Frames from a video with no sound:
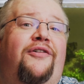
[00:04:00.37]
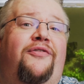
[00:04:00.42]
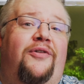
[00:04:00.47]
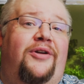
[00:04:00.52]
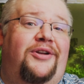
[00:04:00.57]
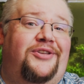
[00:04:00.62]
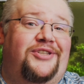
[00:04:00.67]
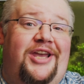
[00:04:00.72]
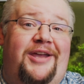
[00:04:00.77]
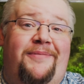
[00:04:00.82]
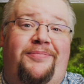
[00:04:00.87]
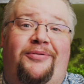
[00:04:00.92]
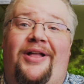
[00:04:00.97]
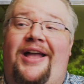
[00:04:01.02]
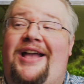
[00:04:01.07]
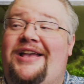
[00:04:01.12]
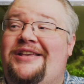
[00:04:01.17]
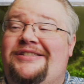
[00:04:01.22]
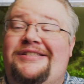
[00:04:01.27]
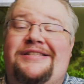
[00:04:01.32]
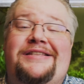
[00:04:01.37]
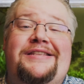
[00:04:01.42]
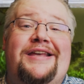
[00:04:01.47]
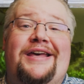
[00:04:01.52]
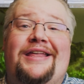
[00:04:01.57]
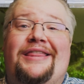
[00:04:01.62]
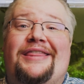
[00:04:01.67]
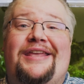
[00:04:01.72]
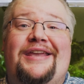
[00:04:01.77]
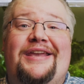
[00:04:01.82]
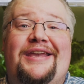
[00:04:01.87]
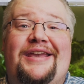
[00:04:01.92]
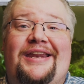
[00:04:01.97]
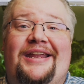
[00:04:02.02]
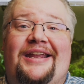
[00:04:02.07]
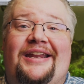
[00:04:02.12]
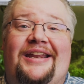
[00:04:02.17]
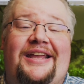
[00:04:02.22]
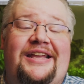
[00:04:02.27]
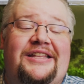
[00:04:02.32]
for example, has nothing in
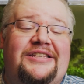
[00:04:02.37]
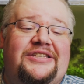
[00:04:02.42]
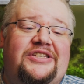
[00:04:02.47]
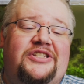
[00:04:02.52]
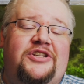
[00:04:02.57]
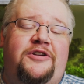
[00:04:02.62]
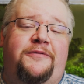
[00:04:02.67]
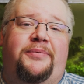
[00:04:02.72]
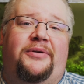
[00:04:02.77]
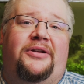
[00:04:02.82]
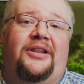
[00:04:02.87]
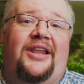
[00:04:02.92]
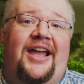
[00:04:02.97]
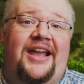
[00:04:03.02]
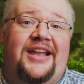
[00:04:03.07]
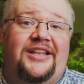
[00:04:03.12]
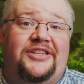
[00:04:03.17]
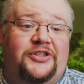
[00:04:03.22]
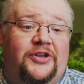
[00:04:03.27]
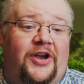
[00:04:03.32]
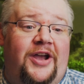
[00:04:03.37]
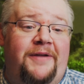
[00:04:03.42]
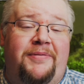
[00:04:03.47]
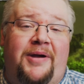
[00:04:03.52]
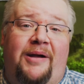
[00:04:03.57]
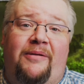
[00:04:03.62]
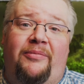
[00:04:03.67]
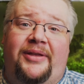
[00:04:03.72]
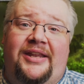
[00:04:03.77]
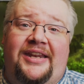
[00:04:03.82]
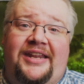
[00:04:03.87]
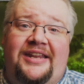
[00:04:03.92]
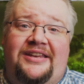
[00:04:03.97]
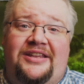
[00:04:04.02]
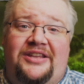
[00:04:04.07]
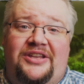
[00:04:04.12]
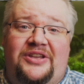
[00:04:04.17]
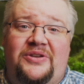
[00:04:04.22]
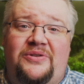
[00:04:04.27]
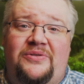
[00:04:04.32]
it. It's super light, so I probably need
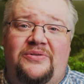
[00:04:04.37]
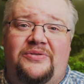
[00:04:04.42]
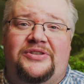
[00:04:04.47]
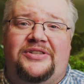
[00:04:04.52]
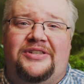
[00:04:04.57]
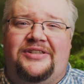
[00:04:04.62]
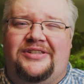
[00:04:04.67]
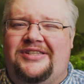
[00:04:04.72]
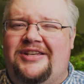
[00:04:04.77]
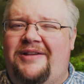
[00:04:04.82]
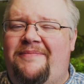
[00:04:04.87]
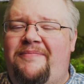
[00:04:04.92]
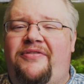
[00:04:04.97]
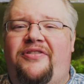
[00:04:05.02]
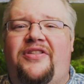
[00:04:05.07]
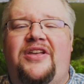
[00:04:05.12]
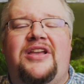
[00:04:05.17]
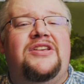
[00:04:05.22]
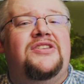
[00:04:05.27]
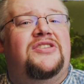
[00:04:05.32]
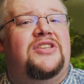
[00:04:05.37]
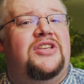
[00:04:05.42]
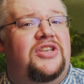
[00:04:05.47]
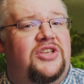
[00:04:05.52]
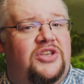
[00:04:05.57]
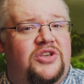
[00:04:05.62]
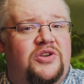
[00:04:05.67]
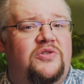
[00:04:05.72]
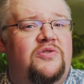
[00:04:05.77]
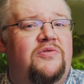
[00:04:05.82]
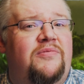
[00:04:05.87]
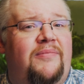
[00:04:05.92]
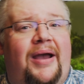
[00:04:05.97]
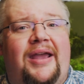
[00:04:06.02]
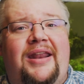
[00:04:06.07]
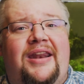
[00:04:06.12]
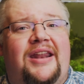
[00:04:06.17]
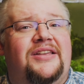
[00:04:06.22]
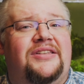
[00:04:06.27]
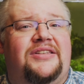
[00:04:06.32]
to use some things that you
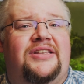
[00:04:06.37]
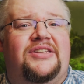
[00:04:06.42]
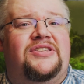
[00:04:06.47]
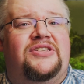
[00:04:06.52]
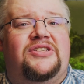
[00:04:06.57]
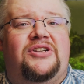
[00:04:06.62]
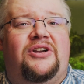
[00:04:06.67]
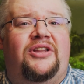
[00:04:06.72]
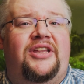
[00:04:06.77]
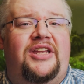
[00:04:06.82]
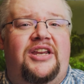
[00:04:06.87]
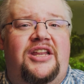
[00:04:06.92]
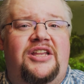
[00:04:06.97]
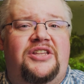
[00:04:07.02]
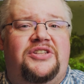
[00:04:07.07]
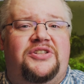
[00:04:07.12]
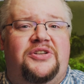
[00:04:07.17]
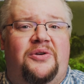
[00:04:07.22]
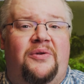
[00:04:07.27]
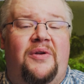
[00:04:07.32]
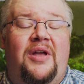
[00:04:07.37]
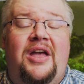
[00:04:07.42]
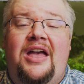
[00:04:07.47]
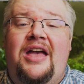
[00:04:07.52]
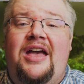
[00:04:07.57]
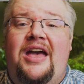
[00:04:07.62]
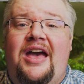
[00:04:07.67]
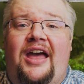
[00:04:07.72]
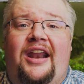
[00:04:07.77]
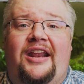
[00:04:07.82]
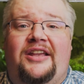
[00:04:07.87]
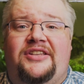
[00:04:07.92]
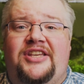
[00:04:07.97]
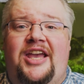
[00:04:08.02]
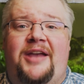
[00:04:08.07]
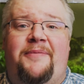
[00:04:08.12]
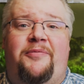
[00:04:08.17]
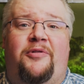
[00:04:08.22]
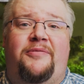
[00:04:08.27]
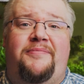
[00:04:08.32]
might not necessarily need to. An
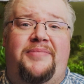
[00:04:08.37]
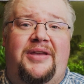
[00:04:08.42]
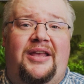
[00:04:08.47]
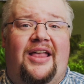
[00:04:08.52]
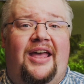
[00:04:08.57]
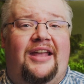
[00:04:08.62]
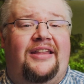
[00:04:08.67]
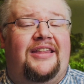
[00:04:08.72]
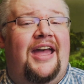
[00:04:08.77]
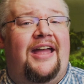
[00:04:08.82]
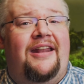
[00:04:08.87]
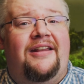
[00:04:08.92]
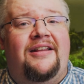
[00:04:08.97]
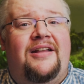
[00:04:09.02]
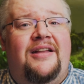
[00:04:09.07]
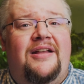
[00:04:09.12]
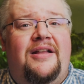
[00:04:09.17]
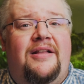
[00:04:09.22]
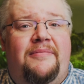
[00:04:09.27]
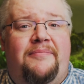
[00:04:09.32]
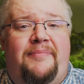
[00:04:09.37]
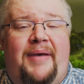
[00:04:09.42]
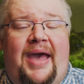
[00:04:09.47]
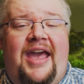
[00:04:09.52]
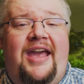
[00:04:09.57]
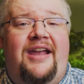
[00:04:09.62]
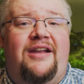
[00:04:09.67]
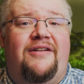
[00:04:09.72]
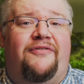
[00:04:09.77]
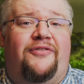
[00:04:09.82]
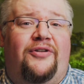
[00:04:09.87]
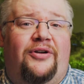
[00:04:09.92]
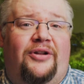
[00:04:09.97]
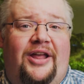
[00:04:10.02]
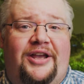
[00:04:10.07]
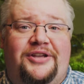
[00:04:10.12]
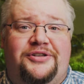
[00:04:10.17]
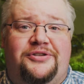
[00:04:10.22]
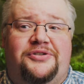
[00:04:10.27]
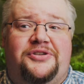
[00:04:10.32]
example would be like that bag of
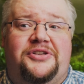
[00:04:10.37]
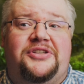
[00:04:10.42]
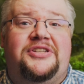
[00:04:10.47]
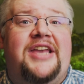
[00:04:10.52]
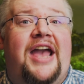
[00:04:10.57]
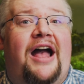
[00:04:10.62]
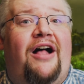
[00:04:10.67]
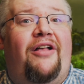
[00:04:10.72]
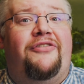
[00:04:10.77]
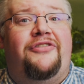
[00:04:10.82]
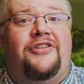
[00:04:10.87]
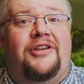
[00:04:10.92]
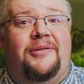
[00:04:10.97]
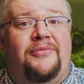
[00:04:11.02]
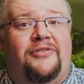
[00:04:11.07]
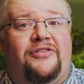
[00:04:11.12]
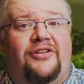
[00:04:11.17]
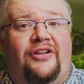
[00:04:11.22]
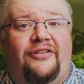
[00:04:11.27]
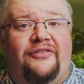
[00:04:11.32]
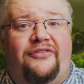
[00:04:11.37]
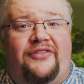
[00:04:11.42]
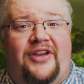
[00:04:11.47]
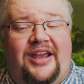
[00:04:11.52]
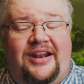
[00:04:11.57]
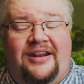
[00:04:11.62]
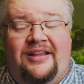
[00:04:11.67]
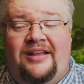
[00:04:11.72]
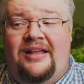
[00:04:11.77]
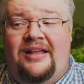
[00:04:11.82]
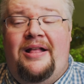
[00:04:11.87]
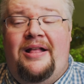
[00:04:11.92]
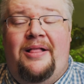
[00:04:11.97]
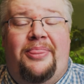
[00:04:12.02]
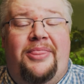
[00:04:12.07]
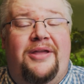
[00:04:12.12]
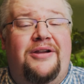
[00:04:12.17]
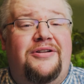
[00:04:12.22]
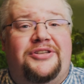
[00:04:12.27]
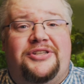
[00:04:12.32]
fertilizers is calcium sulfate.
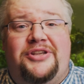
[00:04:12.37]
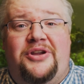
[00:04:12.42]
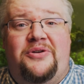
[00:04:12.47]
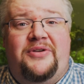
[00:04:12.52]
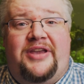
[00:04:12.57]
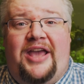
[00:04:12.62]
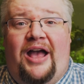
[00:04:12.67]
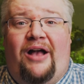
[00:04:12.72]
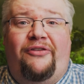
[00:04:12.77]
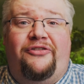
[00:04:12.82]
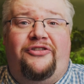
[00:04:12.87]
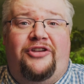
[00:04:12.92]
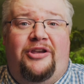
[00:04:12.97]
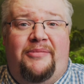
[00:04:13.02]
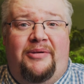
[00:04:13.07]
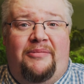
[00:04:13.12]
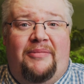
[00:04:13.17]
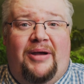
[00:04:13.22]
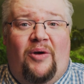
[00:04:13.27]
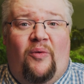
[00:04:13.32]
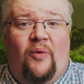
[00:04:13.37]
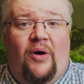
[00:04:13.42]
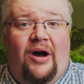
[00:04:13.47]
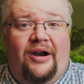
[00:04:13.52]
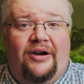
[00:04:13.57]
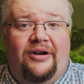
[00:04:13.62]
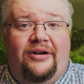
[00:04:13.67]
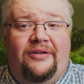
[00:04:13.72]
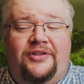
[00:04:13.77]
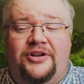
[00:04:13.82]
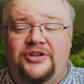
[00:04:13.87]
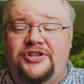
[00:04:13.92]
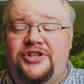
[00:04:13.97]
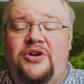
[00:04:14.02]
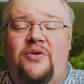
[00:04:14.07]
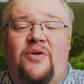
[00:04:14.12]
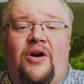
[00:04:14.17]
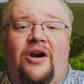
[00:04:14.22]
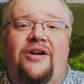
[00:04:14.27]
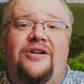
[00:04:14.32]
There's no calcium in my water. There's
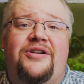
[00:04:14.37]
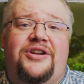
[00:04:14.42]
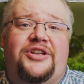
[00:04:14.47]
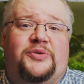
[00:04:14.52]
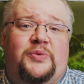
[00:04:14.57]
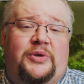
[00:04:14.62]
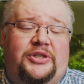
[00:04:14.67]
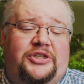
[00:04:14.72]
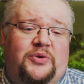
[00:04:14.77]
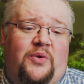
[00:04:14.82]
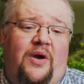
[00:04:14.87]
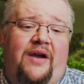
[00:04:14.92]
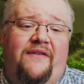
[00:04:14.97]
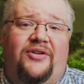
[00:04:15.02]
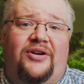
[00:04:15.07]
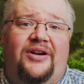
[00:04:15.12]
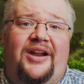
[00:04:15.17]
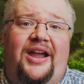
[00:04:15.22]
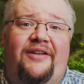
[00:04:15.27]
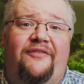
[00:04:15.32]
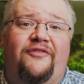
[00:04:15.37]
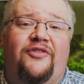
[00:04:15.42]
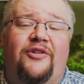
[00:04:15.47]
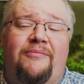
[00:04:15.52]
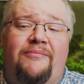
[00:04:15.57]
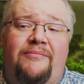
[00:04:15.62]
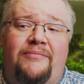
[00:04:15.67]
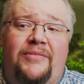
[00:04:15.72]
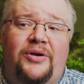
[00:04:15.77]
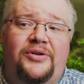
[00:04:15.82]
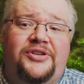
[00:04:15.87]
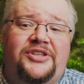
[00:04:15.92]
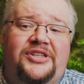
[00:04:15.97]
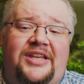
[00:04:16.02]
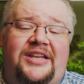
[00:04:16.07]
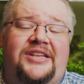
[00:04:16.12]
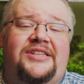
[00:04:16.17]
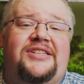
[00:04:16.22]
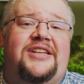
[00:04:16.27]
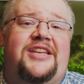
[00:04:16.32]
no hardness whatsoever. And for most
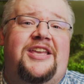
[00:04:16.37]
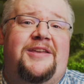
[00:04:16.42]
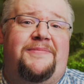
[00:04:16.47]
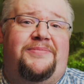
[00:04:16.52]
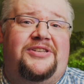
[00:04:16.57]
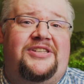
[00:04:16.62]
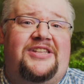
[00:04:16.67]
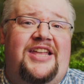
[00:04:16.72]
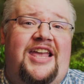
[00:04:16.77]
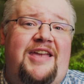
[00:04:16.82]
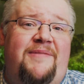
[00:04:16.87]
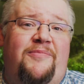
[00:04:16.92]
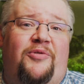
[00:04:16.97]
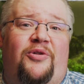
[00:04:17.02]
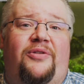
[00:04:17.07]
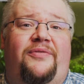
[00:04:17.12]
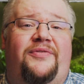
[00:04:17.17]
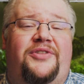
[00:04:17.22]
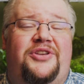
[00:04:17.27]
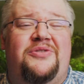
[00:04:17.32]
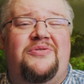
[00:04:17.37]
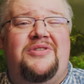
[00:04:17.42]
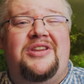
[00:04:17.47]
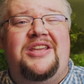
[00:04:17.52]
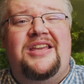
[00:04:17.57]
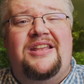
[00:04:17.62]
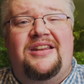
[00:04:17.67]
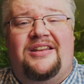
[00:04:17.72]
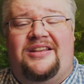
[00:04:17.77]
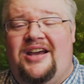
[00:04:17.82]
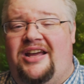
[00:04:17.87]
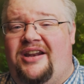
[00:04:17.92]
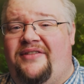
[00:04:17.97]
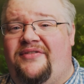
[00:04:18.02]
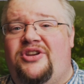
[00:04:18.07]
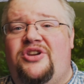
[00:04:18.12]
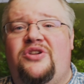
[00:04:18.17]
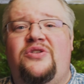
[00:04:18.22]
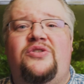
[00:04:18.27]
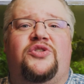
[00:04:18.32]
things to keep stable, you need kind of
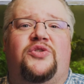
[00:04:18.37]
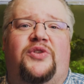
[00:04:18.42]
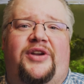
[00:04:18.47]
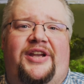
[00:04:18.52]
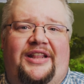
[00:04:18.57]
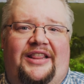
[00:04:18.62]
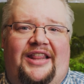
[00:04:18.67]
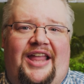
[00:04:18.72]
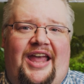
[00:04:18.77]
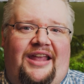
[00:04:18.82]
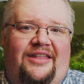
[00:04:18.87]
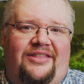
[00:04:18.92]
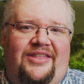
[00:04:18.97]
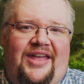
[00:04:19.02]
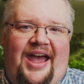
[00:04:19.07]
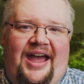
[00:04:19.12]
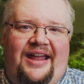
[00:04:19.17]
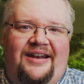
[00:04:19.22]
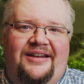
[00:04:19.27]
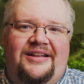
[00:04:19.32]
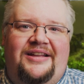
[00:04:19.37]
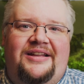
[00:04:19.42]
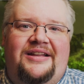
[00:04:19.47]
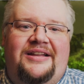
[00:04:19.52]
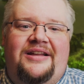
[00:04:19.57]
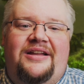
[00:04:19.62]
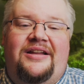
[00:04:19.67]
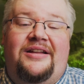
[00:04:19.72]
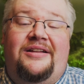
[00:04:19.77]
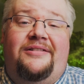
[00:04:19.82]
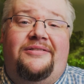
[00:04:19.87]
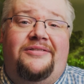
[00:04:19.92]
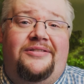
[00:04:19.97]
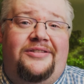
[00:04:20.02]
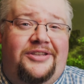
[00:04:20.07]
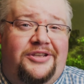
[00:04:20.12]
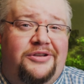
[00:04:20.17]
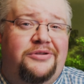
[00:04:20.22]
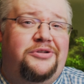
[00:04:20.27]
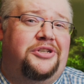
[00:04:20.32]
a nutrient like that.
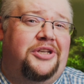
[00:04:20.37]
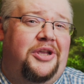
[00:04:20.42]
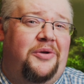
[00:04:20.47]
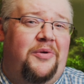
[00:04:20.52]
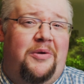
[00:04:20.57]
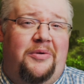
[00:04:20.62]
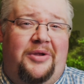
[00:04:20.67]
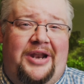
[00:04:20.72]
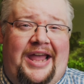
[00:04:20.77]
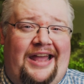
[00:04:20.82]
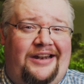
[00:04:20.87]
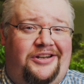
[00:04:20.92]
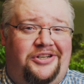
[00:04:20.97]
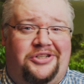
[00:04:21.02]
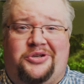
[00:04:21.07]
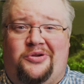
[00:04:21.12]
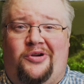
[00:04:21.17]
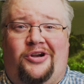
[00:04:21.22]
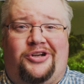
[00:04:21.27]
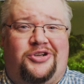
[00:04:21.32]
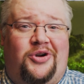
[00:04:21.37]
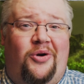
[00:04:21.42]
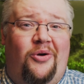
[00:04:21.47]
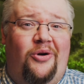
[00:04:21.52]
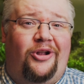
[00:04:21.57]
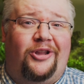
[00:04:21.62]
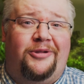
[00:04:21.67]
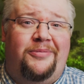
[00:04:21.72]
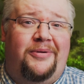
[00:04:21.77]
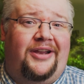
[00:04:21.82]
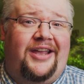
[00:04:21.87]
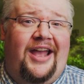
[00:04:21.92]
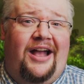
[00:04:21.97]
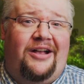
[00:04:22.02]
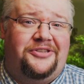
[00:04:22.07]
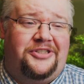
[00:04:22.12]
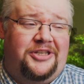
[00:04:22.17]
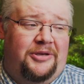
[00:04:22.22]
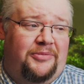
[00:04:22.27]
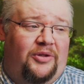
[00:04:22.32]
Usually we would add just crushed coral to put
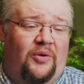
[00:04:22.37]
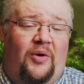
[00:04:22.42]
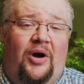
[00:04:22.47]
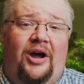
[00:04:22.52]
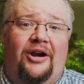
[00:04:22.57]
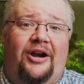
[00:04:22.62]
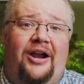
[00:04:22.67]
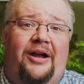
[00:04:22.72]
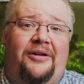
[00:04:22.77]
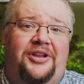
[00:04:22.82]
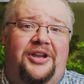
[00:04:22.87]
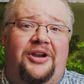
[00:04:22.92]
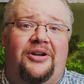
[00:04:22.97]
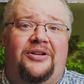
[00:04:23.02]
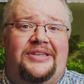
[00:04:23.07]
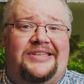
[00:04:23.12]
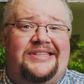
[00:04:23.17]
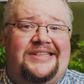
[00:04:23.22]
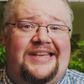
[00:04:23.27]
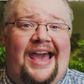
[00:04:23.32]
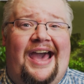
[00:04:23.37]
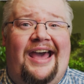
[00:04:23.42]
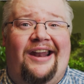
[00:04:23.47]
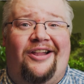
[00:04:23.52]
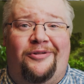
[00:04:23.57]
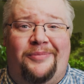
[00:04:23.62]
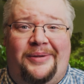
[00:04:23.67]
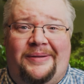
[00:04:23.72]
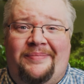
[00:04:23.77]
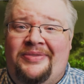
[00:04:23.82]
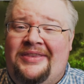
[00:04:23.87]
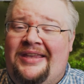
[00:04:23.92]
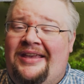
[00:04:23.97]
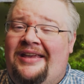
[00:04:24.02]
calcium in the water out here in Seattle, but